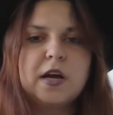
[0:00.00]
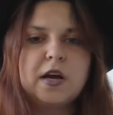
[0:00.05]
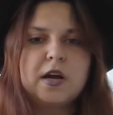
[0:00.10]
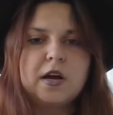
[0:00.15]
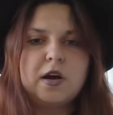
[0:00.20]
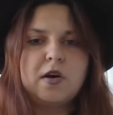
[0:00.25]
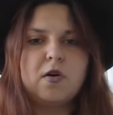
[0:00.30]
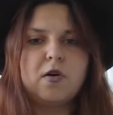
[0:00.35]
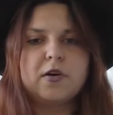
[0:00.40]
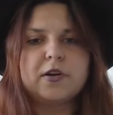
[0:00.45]

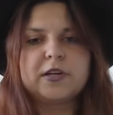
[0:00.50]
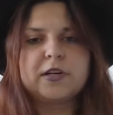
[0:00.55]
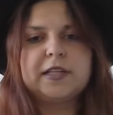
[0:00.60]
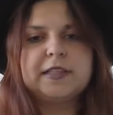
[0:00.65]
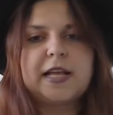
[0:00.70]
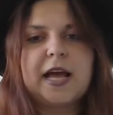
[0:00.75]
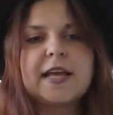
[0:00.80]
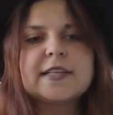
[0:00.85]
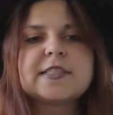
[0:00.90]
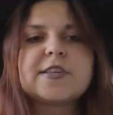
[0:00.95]

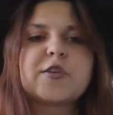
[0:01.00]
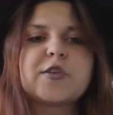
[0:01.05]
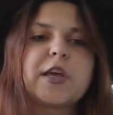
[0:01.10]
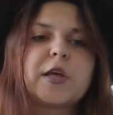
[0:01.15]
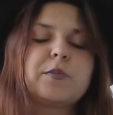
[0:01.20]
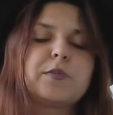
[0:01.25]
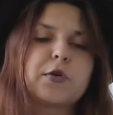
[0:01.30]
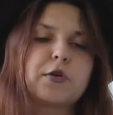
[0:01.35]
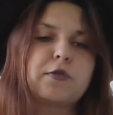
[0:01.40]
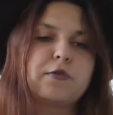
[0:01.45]
organizer can
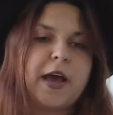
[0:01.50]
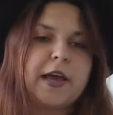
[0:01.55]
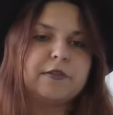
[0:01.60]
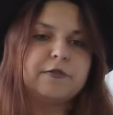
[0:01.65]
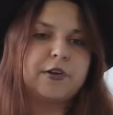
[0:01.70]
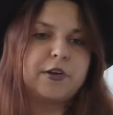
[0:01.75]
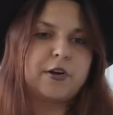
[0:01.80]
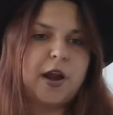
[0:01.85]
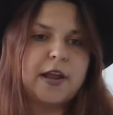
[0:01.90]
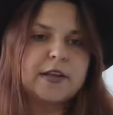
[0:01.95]
provide the
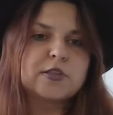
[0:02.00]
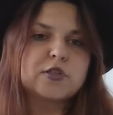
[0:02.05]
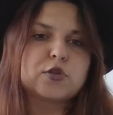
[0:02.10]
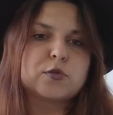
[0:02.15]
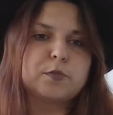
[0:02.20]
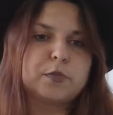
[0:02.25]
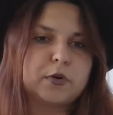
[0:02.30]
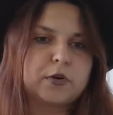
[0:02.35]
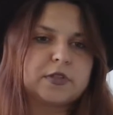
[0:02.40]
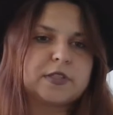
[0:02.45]
right
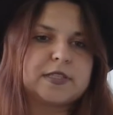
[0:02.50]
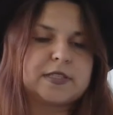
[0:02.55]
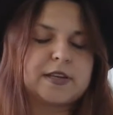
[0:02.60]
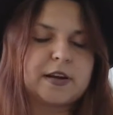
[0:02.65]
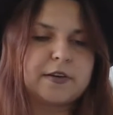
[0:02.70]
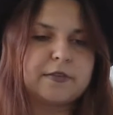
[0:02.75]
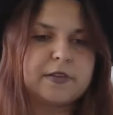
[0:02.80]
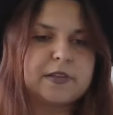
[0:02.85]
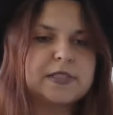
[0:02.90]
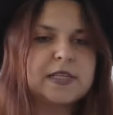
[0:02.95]
support
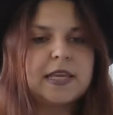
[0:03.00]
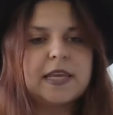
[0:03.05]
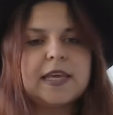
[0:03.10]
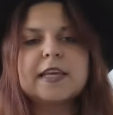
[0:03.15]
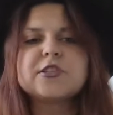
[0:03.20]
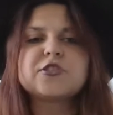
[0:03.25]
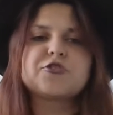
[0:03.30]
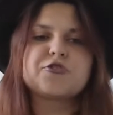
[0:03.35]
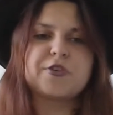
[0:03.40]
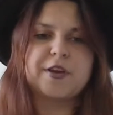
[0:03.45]
service.
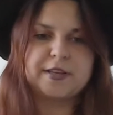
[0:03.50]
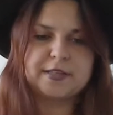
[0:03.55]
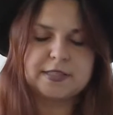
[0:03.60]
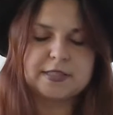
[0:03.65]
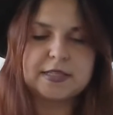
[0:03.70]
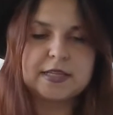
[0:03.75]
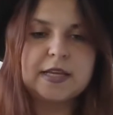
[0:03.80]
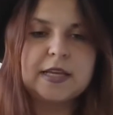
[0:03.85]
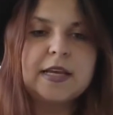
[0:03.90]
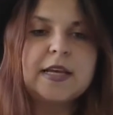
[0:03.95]
Interest.
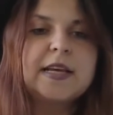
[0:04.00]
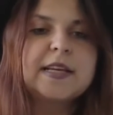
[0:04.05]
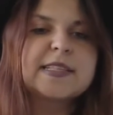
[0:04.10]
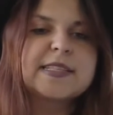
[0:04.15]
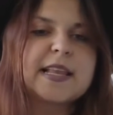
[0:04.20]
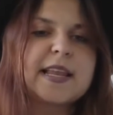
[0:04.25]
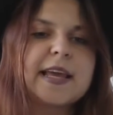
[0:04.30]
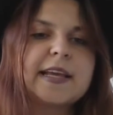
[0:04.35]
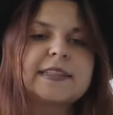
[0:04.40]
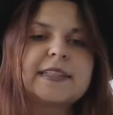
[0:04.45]

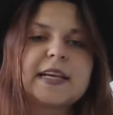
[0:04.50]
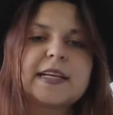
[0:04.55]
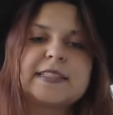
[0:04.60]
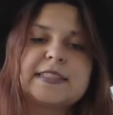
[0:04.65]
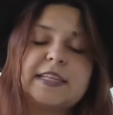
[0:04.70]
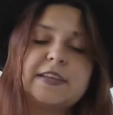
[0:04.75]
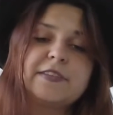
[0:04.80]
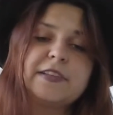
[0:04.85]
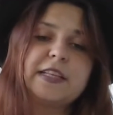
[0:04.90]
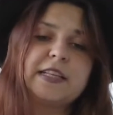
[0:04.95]
Select
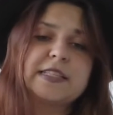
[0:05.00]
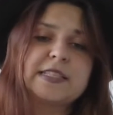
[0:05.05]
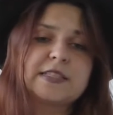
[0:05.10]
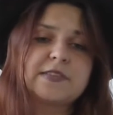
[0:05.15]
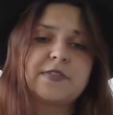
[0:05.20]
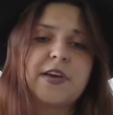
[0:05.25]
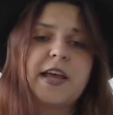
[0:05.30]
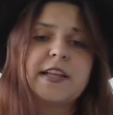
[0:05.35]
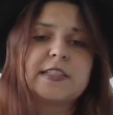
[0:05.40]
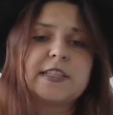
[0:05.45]
activities
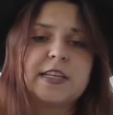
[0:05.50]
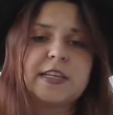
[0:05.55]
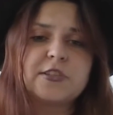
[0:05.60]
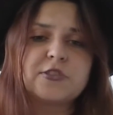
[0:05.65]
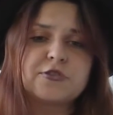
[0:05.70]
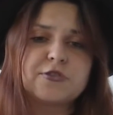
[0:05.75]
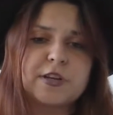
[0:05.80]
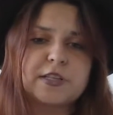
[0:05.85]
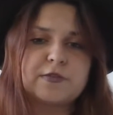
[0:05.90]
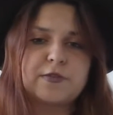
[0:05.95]
that
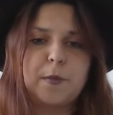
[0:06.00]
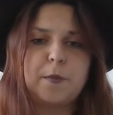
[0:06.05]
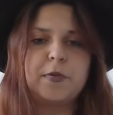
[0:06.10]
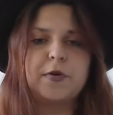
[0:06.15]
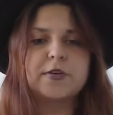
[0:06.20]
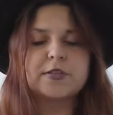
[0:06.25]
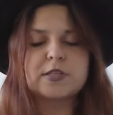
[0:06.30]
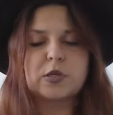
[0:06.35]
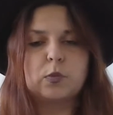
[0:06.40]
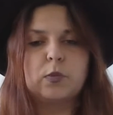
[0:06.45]
interest the
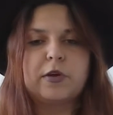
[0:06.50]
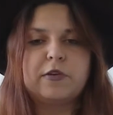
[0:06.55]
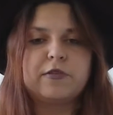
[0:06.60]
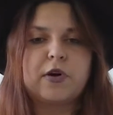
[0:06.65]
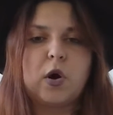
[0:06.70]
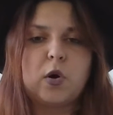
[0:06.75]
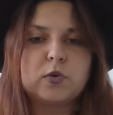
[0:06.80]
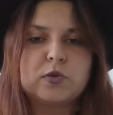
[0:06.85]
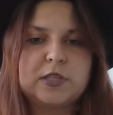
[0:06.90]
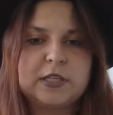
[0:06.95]
person with
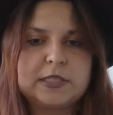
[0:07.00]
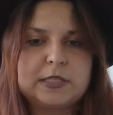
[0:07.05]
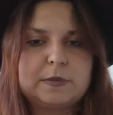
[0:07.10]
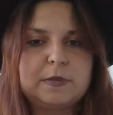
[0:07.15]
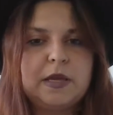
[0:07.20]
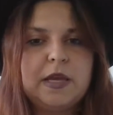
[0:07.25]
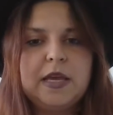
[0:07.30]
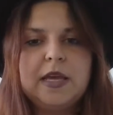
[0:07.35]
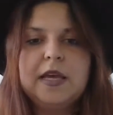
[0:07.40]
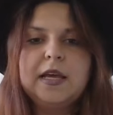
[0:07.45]
autism.
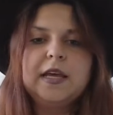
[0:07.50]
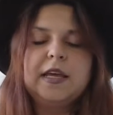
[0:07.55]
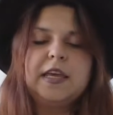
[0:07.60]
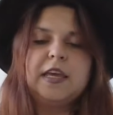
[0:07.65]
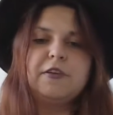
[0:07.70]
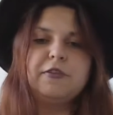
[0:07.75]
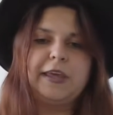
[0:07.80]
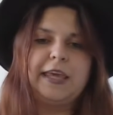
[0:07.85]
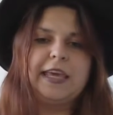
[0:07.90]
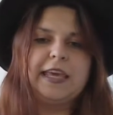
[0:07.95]
If
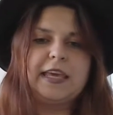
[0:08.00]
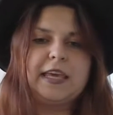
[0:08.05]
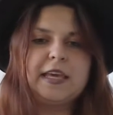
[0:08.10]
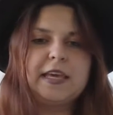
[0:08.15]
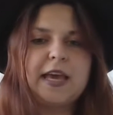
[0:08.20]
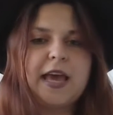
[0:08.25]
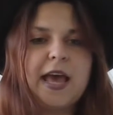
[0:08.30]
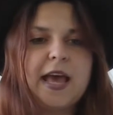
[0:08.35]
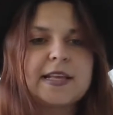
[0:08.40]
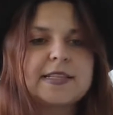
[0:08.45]
he
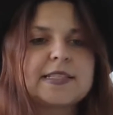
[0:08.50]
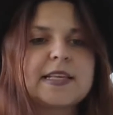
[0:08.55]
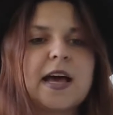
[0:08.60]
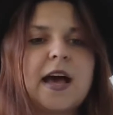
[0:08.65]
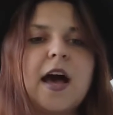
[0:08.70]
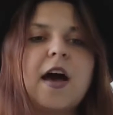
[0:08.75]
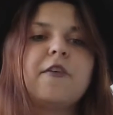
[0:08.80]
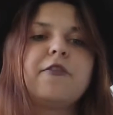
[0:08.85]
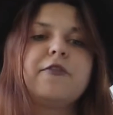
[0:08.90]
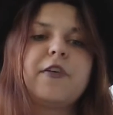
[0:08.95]
has a
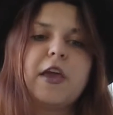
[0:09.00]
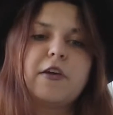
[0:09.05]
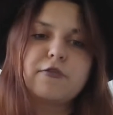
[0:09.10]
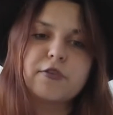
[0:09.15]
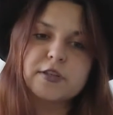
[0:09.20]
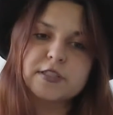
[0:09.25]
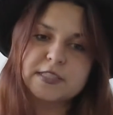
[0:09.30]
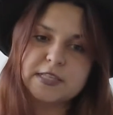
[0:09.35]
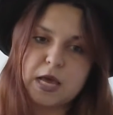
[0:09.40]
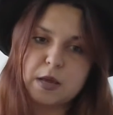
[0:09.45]
favorite
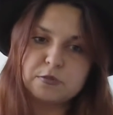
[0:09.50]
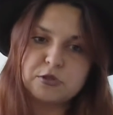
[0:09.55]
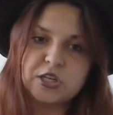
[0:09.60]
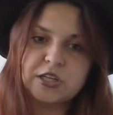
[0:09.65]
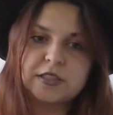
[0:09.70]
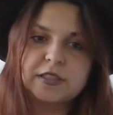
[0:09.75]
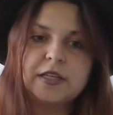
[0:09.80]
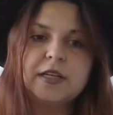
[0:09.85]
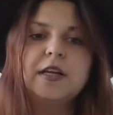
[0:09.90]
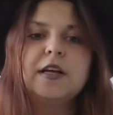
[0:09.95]
subject,
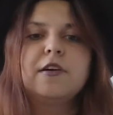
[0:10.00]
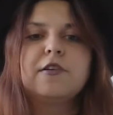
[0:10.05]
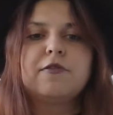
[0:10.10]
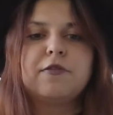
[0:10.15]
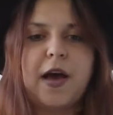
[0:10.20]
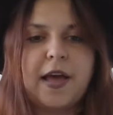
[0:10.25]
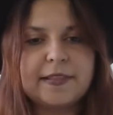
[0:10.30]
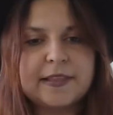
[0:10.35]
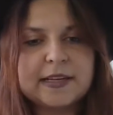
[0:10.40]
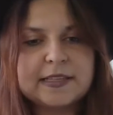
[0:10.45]

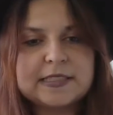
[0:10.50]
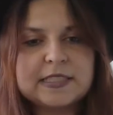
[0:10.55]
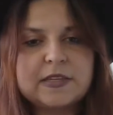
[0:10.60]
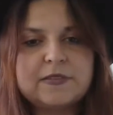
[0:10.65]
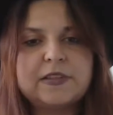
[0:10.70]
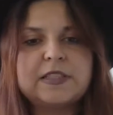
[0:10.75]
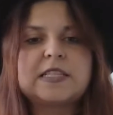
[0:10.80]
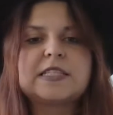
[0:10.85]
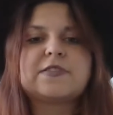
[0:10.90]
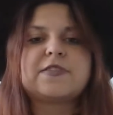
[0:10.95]
find
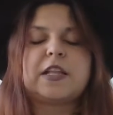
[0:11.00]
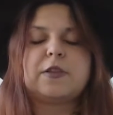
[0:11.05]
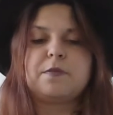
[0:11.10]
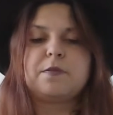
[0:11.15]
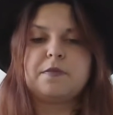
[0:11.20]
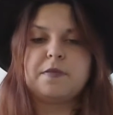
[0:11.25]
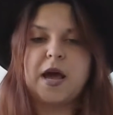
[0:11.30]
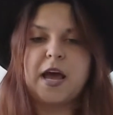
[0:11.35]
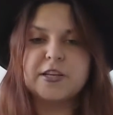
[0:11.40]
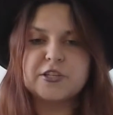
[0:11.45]
activities that
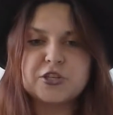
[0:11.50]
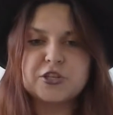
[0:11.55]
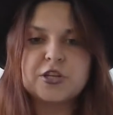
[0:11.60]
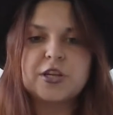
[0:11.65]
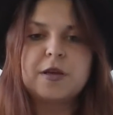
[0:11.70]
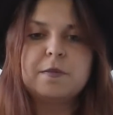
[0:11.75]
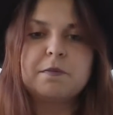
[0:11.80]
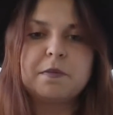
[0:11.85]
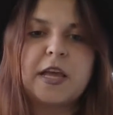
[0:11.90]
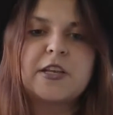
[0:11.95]

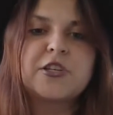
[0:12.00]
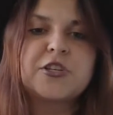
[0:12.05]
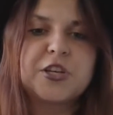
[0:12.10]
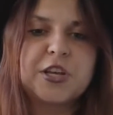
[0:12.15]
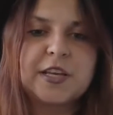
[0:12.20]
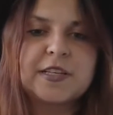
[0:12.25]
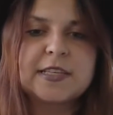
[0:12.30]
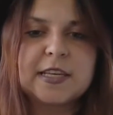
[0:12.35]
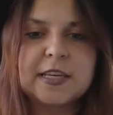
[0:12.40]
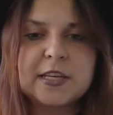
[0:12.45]
match
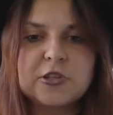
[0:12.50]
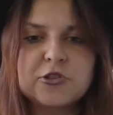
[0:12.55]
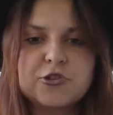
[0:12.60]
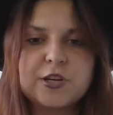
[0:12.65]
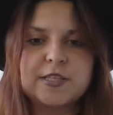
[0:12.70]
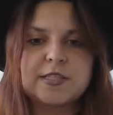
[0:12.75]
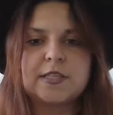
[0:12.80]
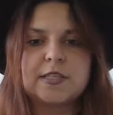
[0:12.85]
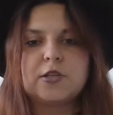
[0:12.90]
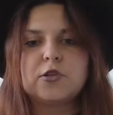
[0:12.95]
his
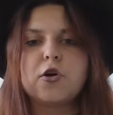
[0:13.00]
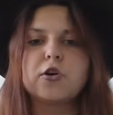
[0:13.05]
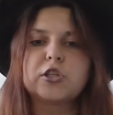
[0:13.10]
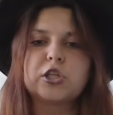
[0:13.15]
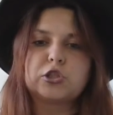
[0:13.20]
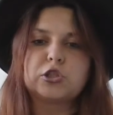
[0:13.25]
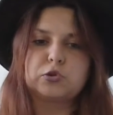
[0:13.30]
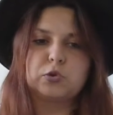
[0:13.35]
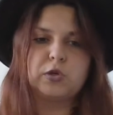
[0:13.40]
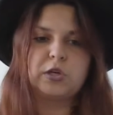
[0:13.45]
interest in order
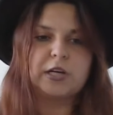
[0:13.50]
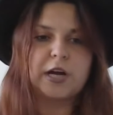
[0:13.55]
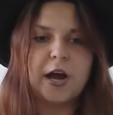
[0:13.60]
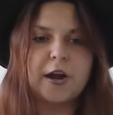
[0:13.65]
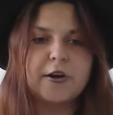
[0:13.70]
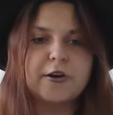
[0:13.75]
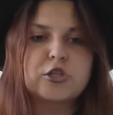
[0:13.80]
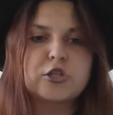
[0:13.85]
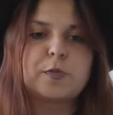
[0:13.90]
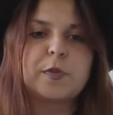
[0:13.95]
to
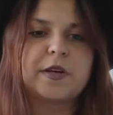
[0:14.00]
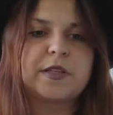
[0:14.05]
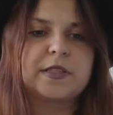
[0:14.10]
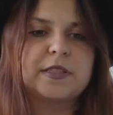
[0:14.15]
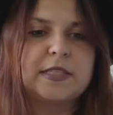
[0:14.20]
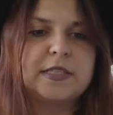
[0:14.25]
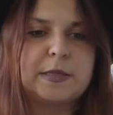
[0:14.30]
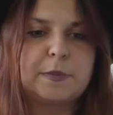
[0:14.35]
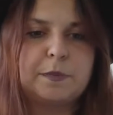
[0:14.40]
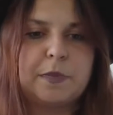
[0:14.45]
encourage
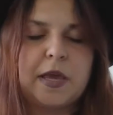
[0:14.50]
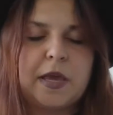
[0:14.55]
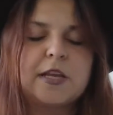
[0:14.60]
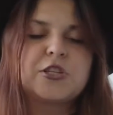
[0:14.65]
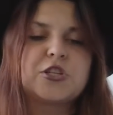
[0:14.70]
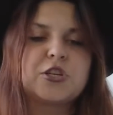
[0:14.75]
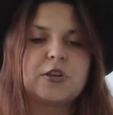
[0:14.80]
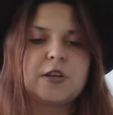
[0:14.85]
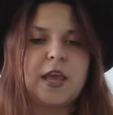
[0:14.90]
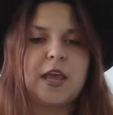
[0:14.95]

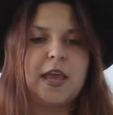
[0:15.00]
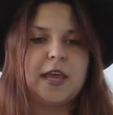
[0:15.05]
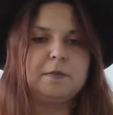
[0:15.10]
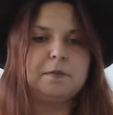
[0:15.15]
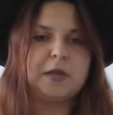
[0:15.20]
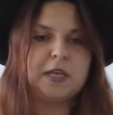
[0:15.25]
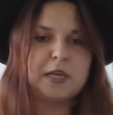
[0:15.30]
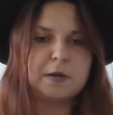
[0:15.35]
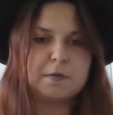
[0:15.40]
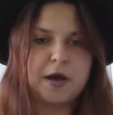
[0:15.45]
participation and
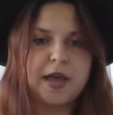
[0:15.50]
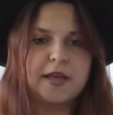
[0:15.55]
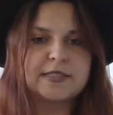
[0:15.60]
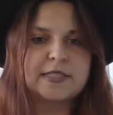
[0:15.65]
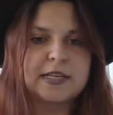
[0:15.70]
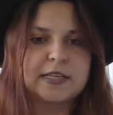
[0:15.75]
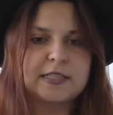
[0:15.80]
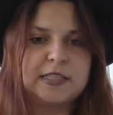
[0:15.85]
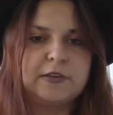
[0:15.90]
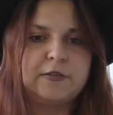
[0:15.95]
minimize
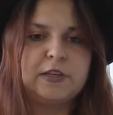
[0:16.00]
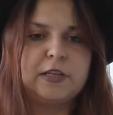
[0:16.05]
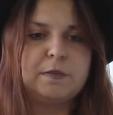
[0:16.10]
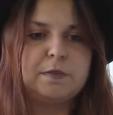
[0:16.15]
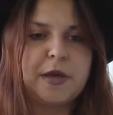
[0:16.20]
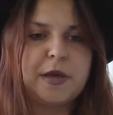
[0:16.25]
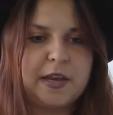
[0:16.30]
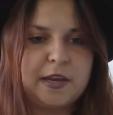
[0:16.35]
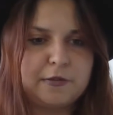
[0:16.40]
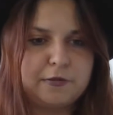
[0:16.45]
activity
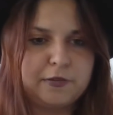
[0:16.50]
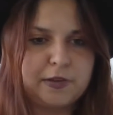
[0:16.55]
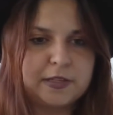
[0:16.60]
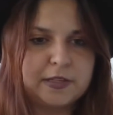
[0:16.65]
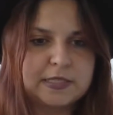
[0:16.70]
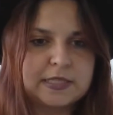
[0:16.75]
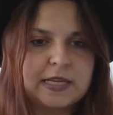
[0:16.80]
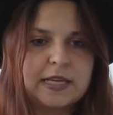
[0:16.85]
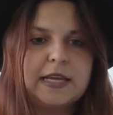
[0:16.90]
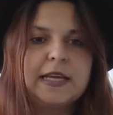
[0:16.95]
benefits.
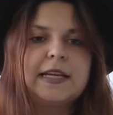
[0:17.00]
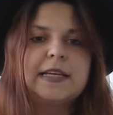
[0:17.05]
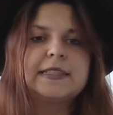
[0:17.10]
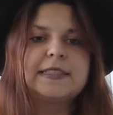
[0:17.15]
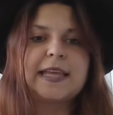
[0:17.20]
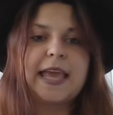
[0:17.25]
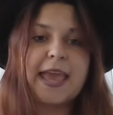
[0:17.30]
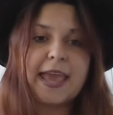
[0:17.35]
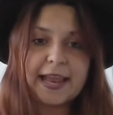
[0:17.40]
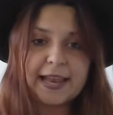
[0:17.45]

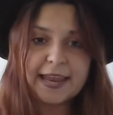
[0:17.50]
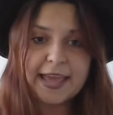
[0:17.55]
Daily